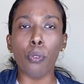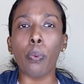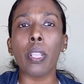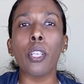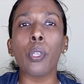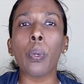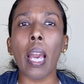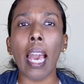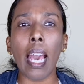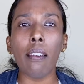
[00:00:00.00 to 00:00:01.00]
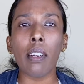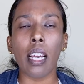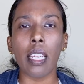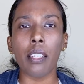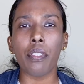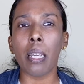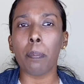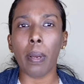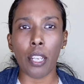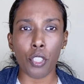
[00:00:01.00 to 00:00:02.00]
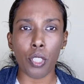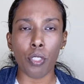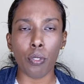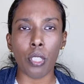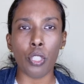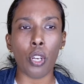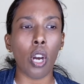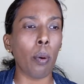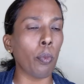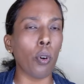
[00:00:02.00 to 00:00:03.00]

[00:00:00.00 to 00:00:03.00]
whether you have kind of that passion to the job,